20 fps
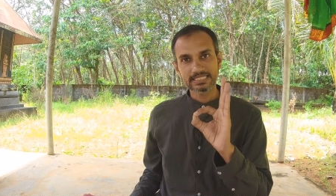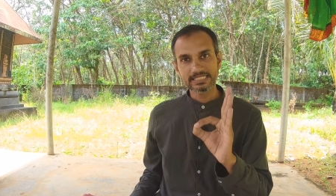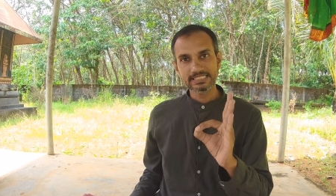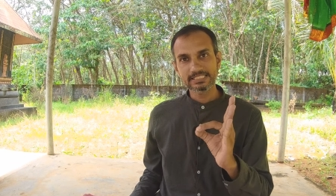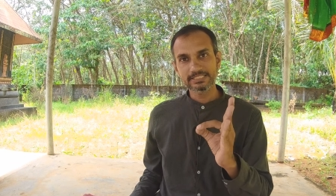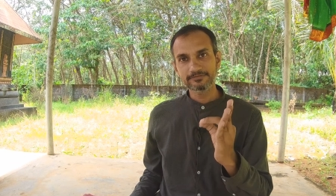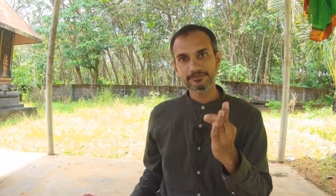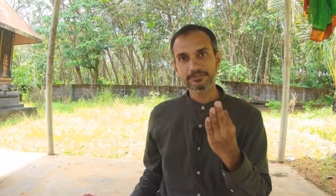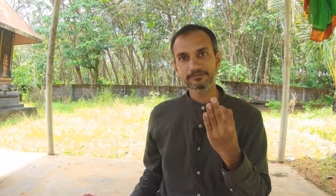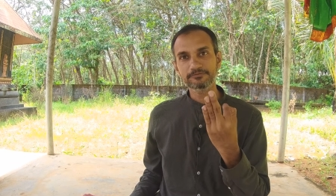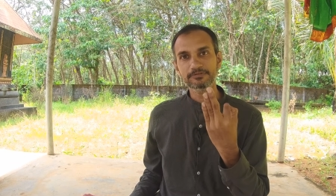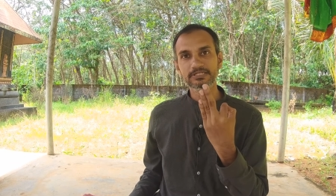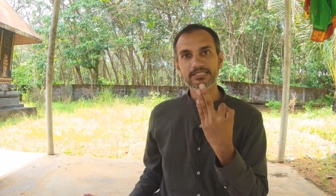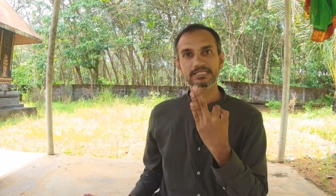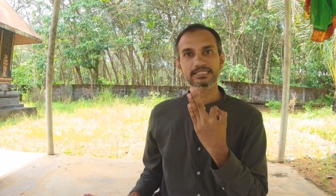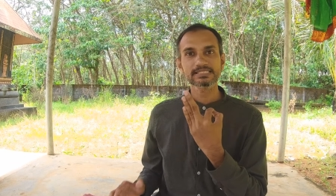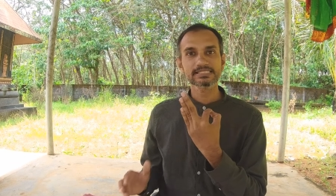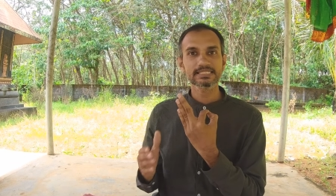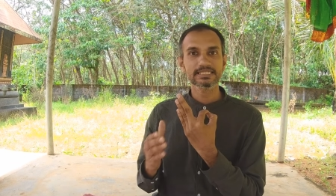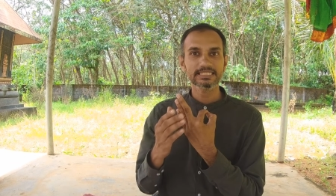Rest of the
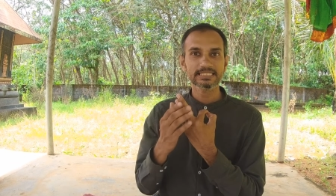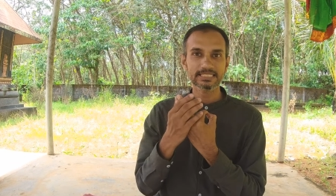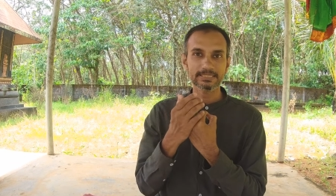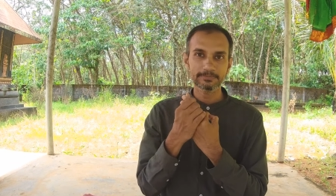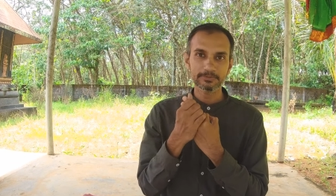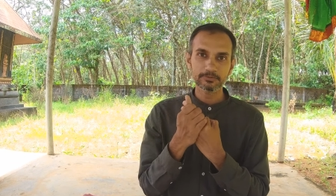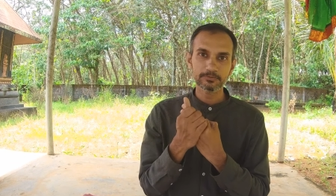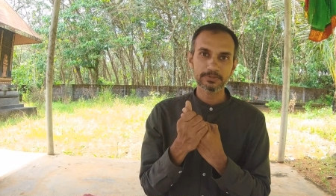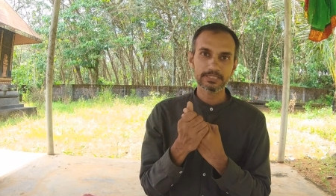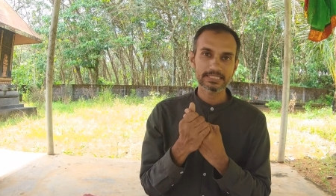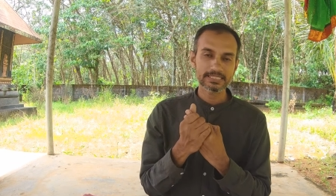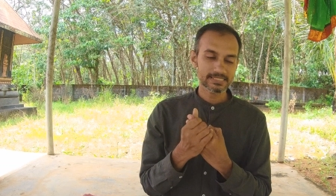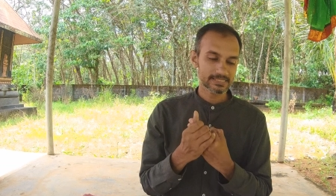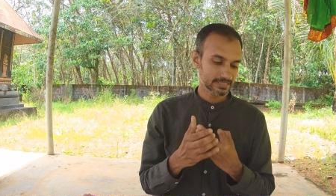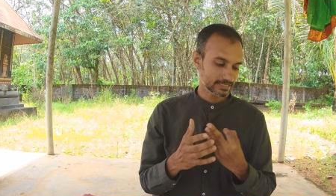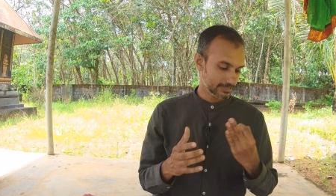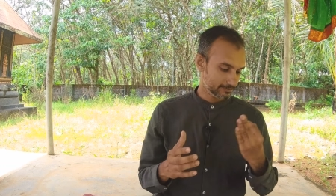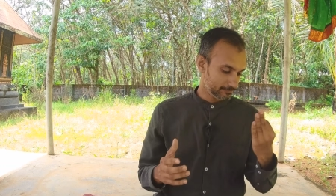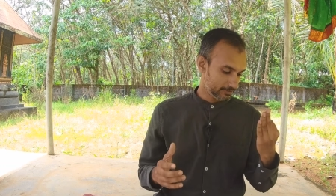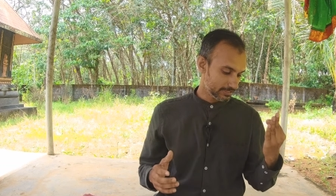fingers are kept quite
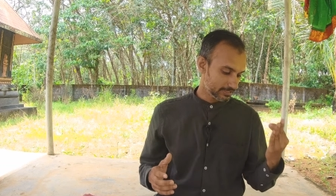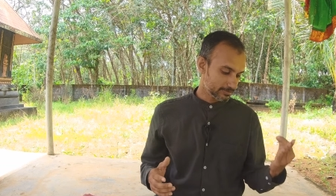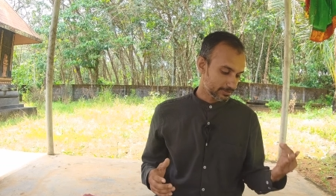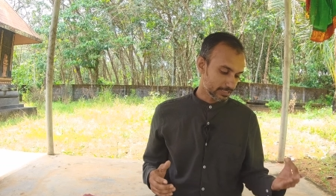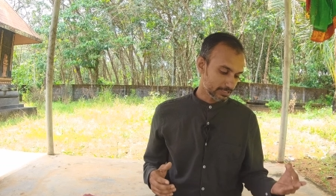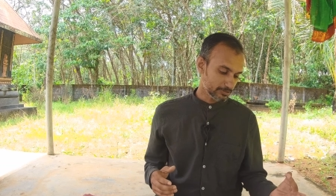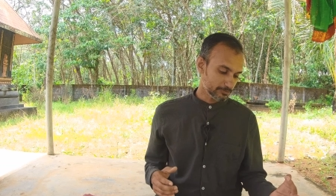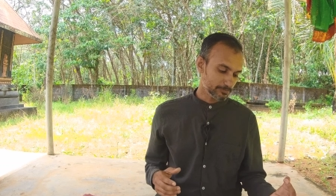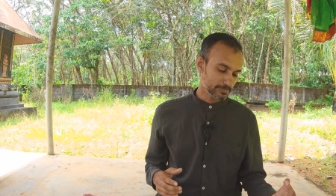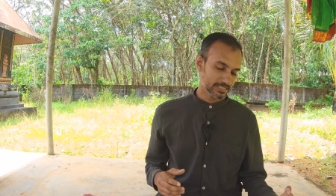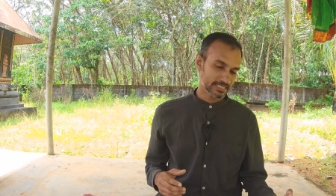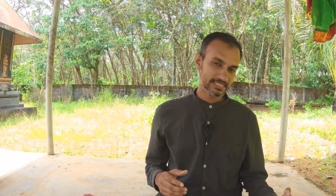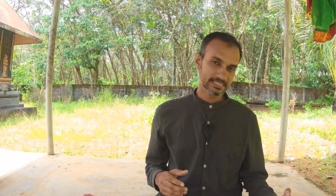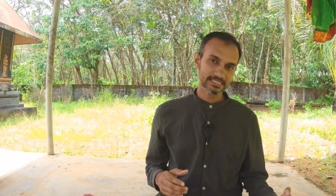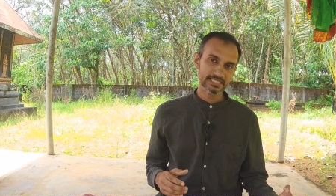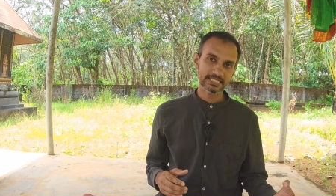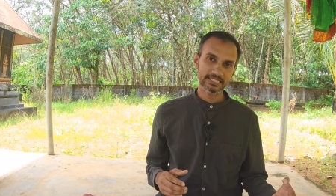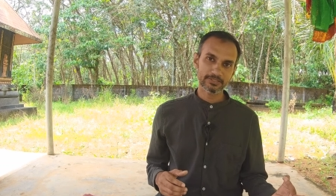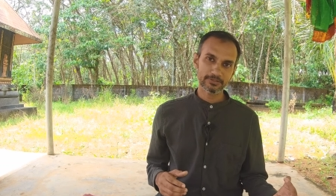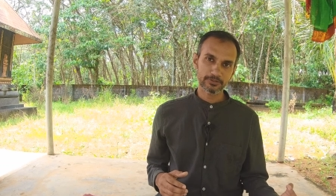straight. We try to
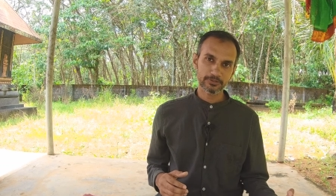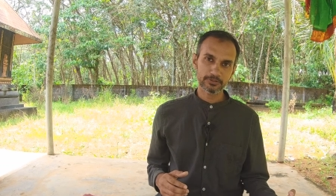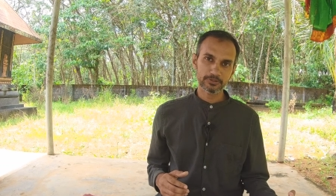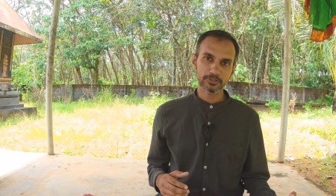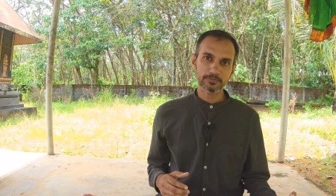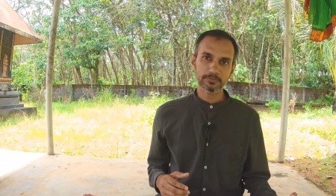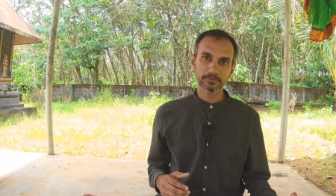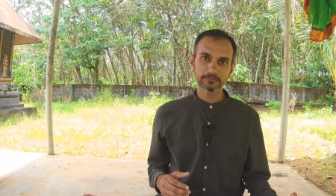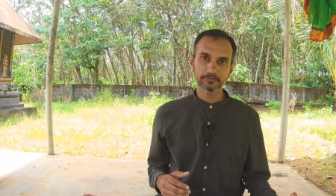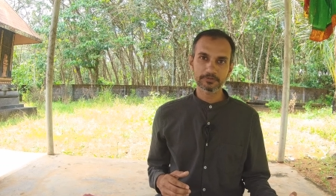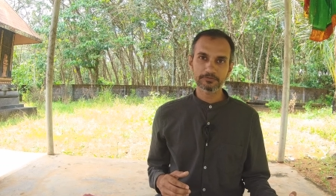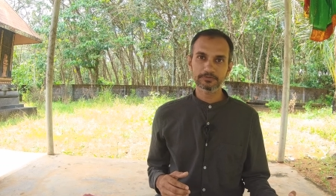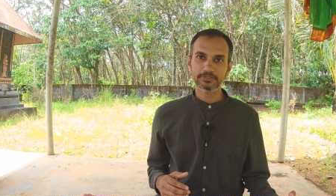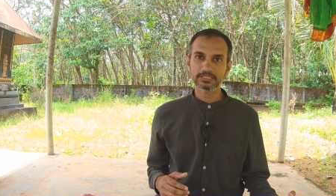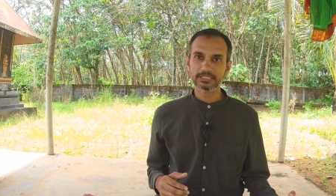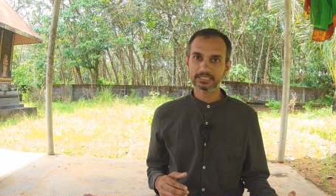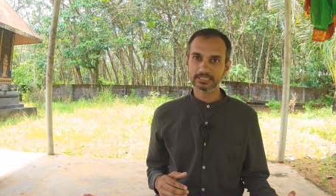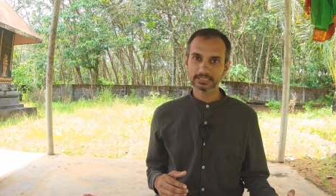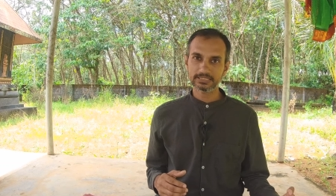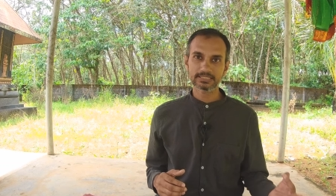place that on top of
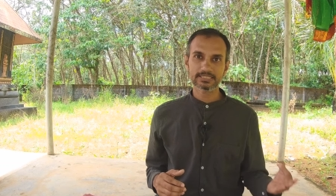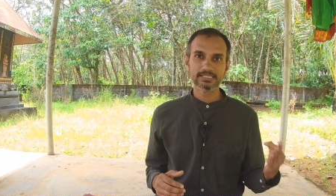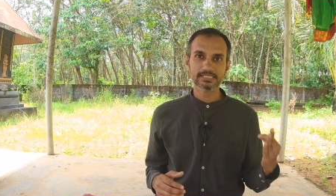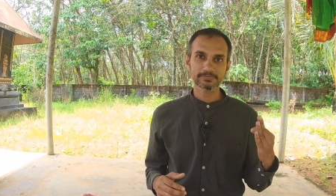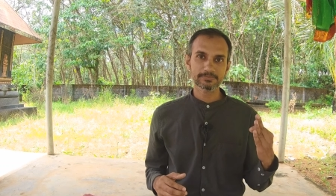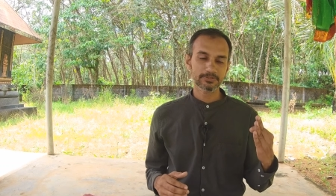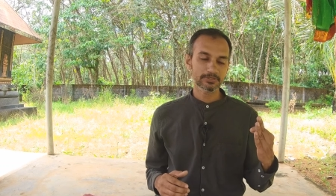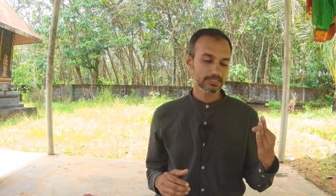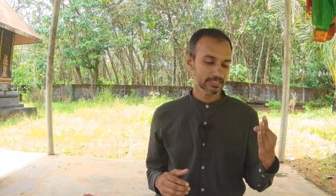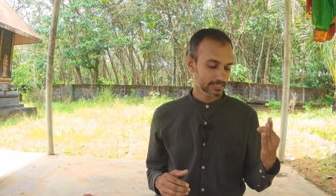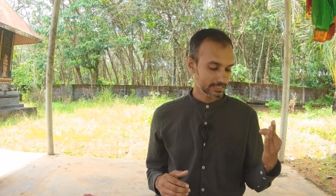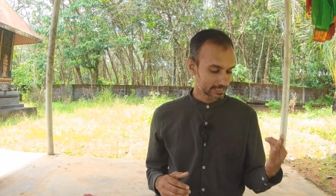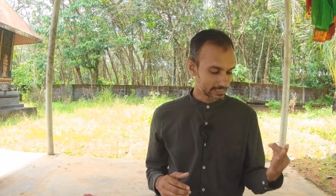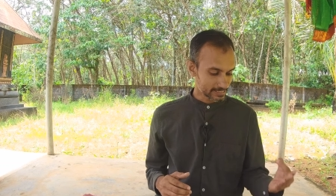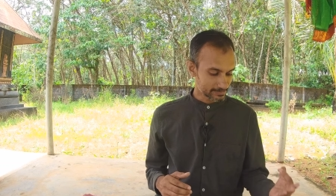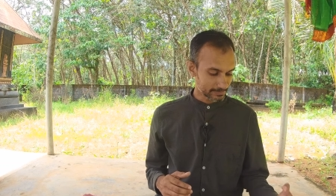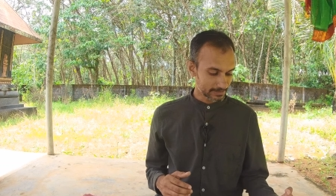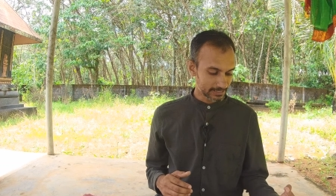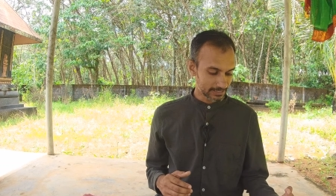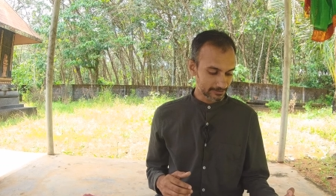our corresponding
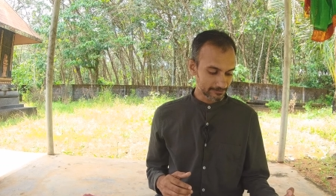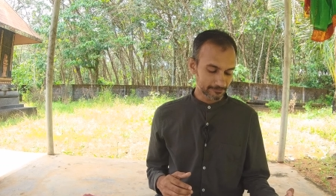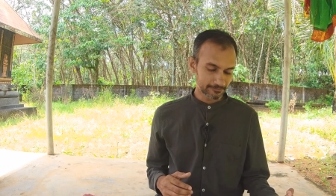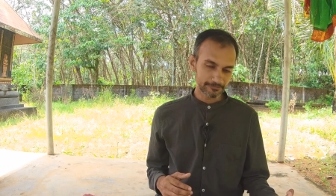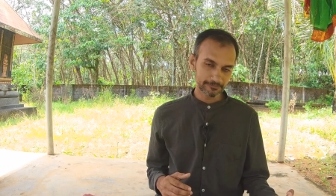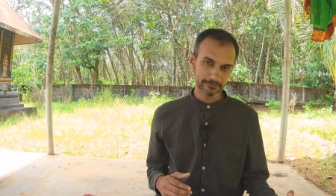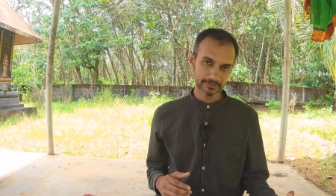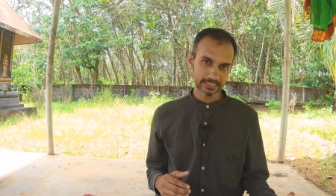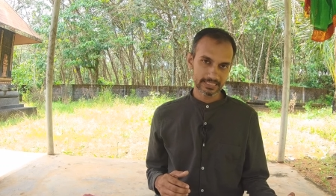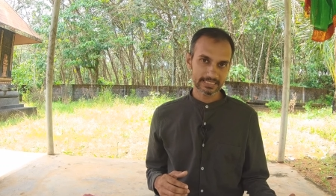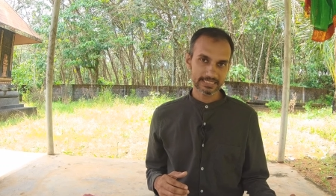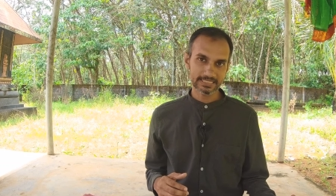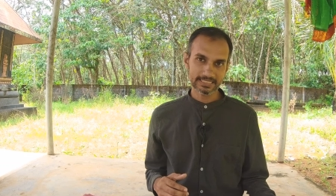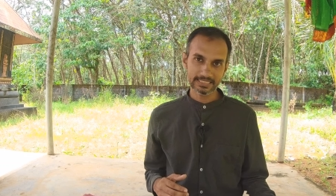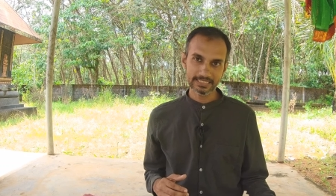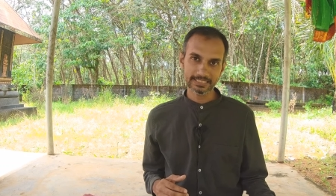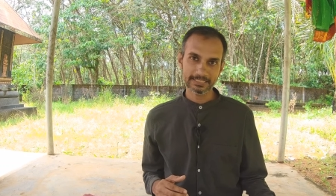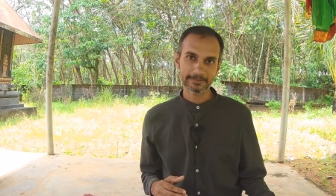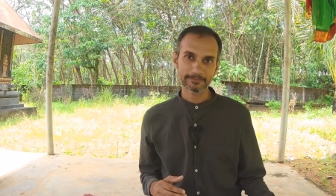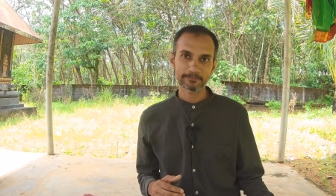respective leg
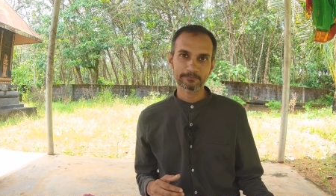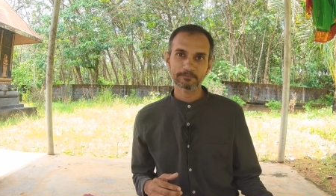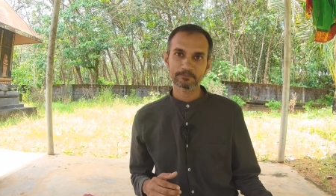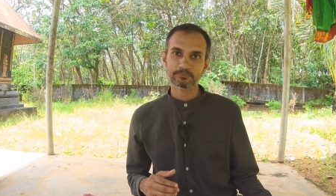knee.